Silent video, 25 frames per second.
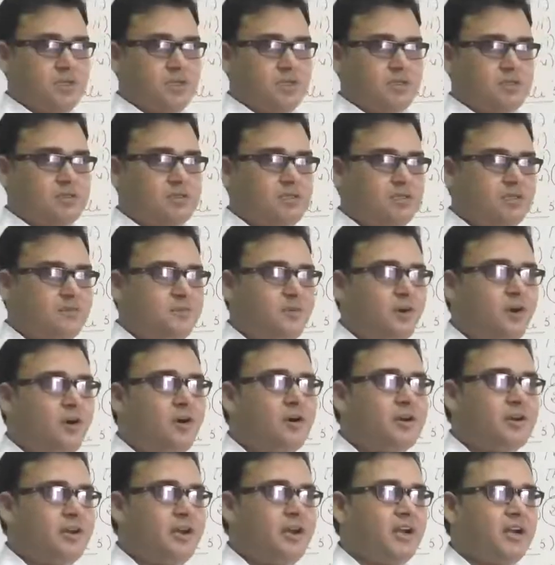
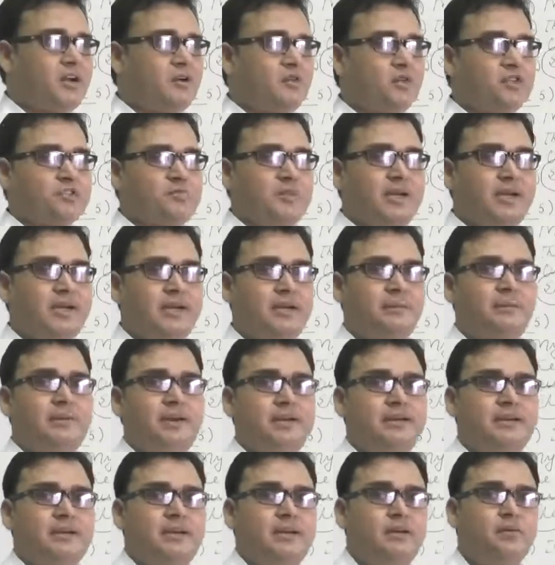Subordinate clause means
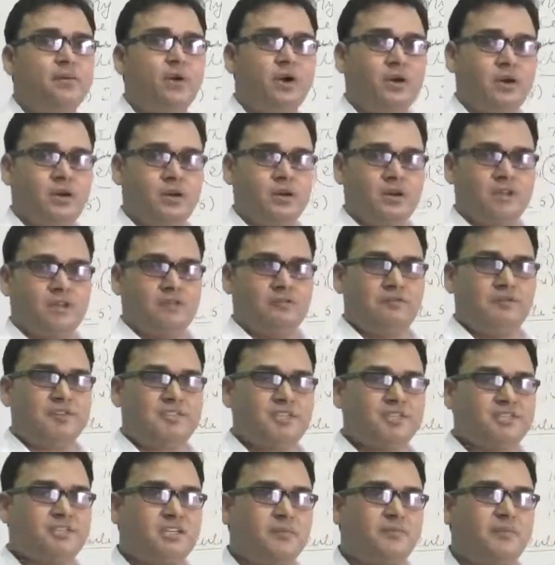dependent one, which
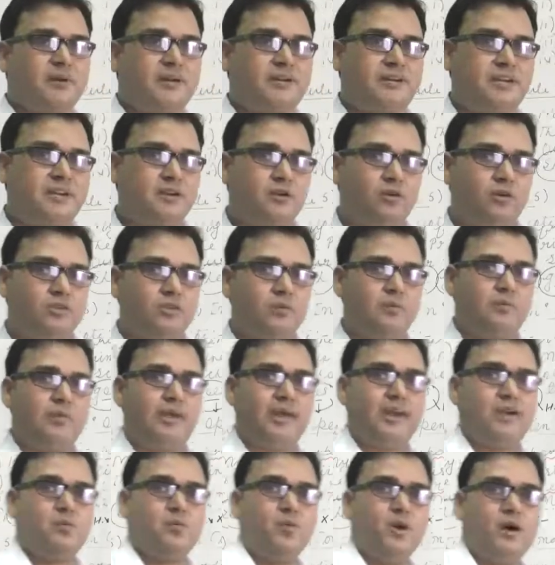is dependent on the
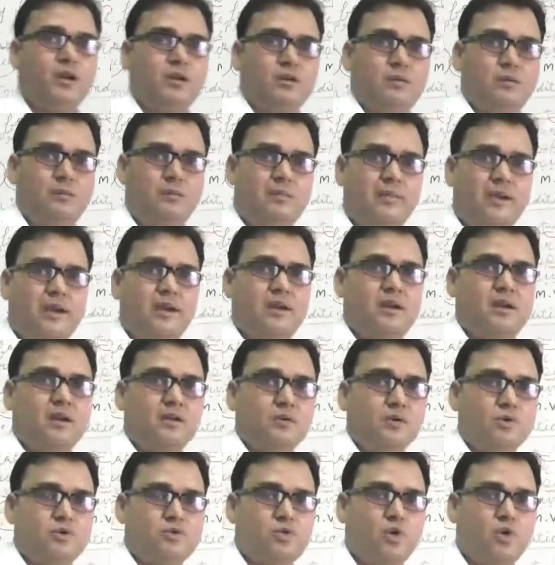main one, main clause.